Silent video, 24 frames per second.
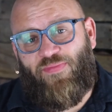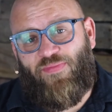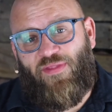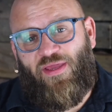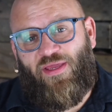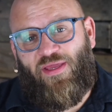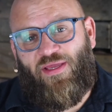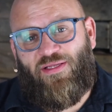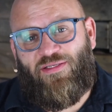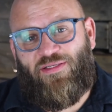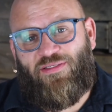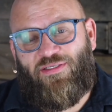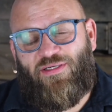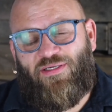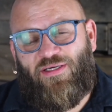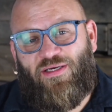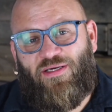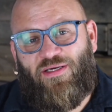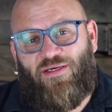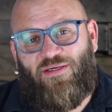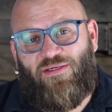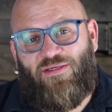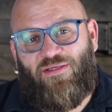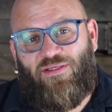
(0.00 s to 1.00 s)
And
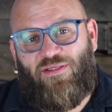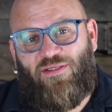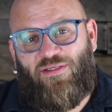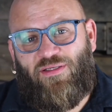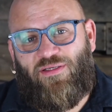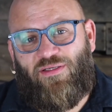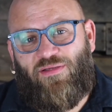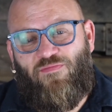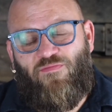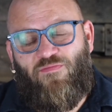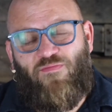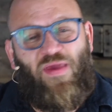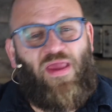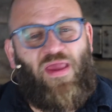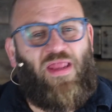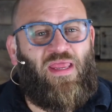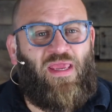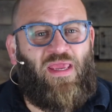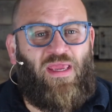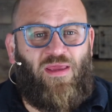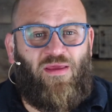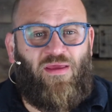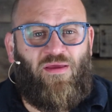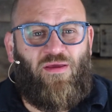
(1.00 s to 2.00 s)

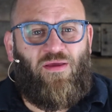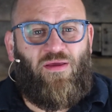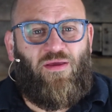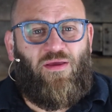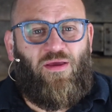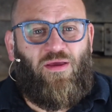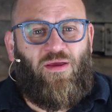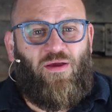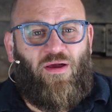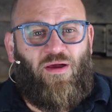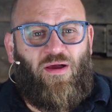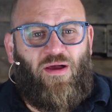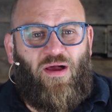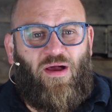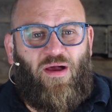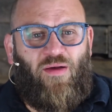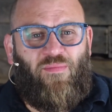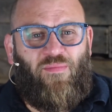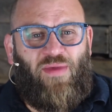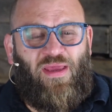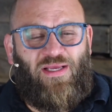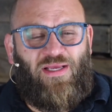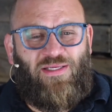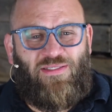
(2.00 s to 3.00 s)
many
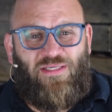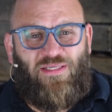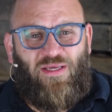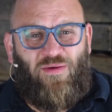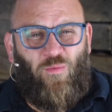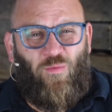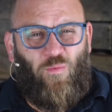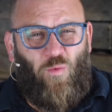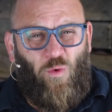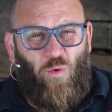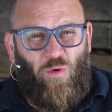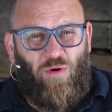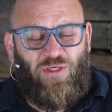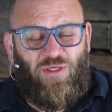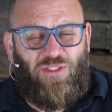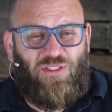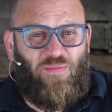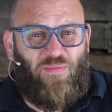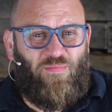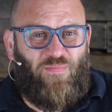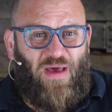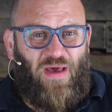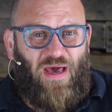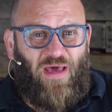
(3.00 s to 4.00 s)
amazing wars
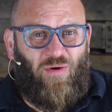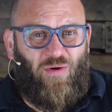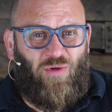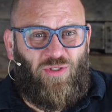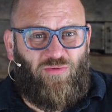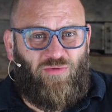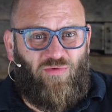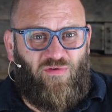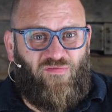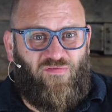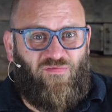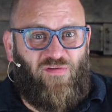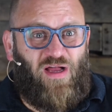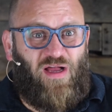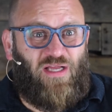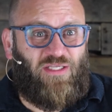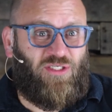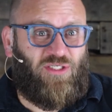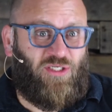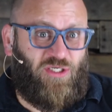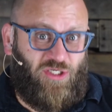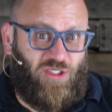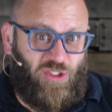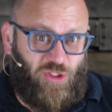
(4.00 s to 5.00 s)
and battles were fought
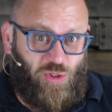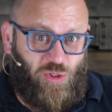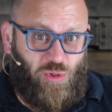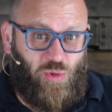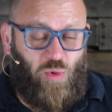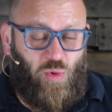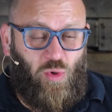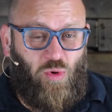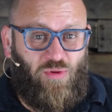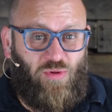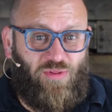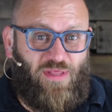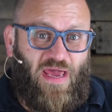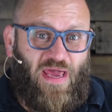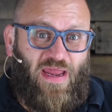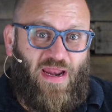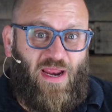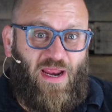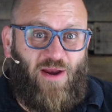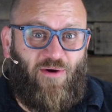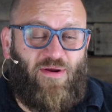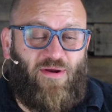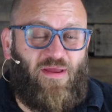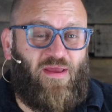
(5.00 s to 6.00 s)
to control that
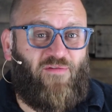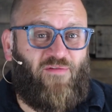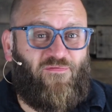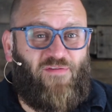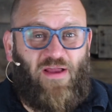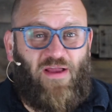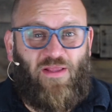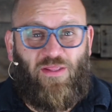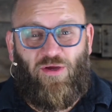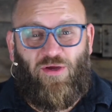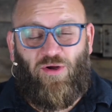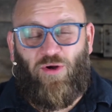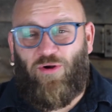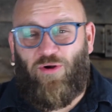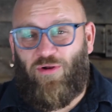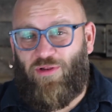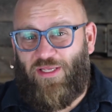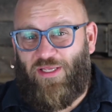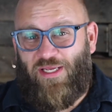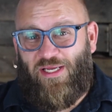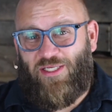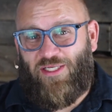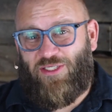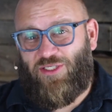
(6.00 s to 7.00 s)
area. In fact, the
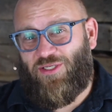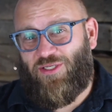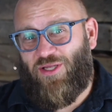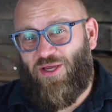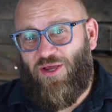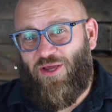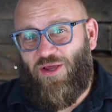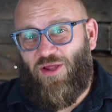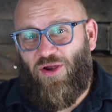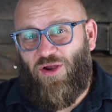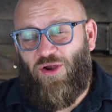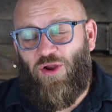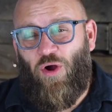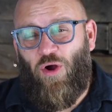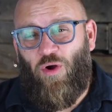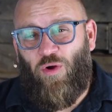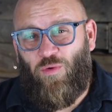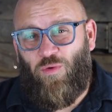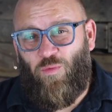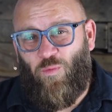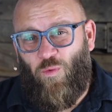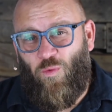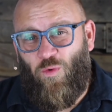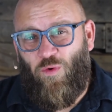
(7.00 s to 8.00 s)
earliest
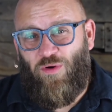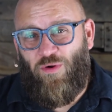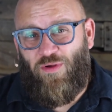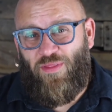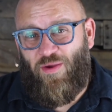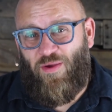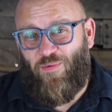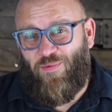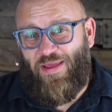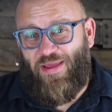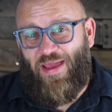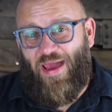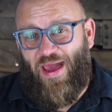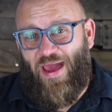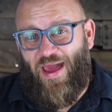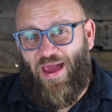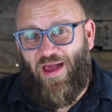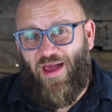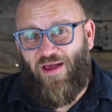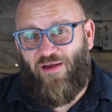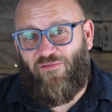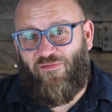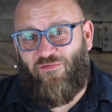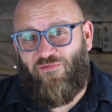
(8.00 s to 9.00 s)
known war that we
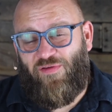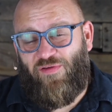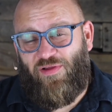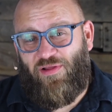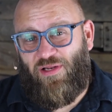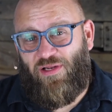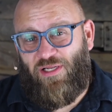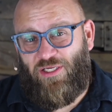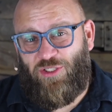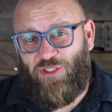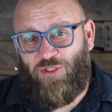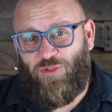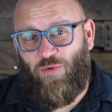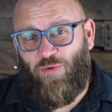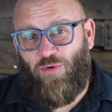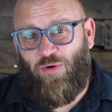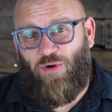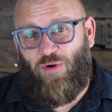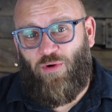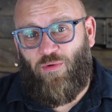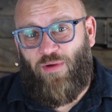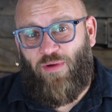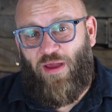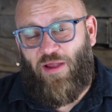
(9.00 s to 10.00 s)
have in
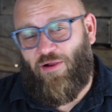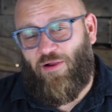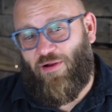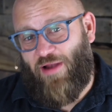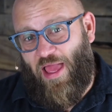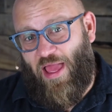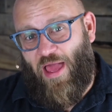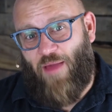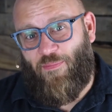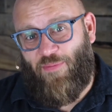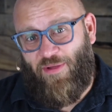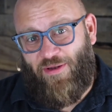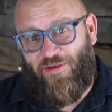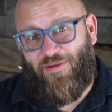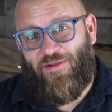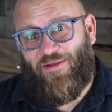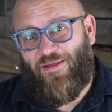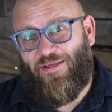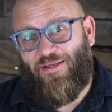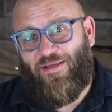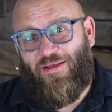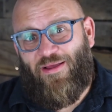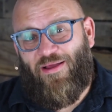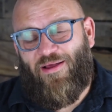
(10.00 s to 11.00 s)
historical record happened
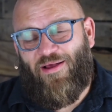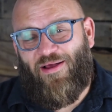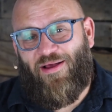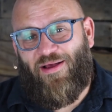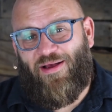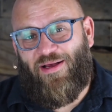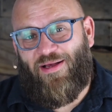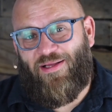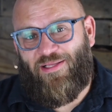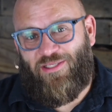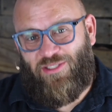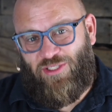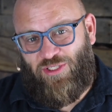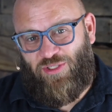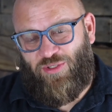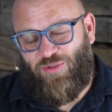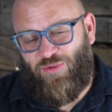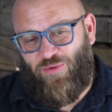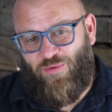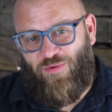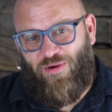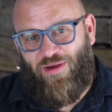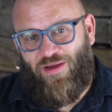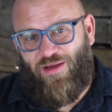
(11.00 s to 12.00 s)

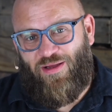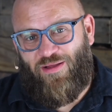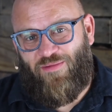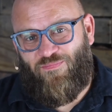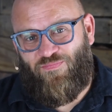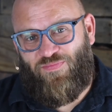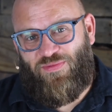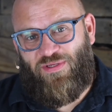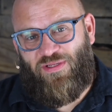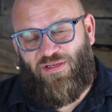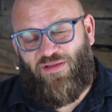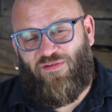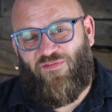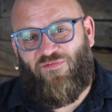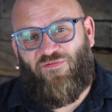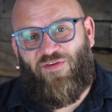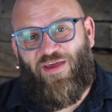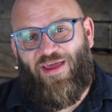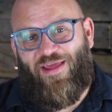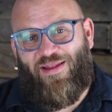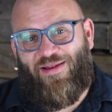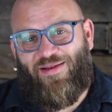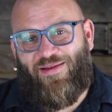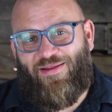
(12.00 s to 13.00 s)
to
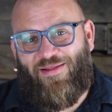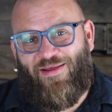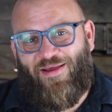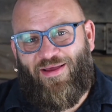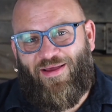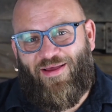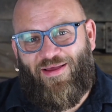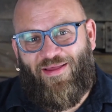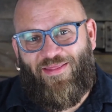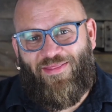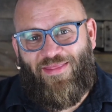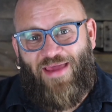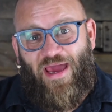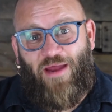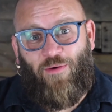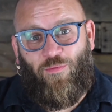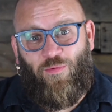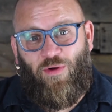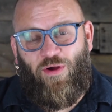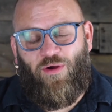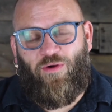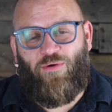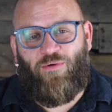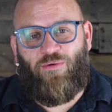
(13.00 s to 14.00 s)
defend that
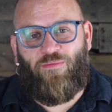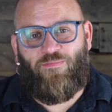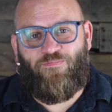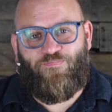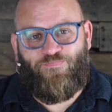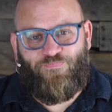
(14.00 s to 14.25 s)
road.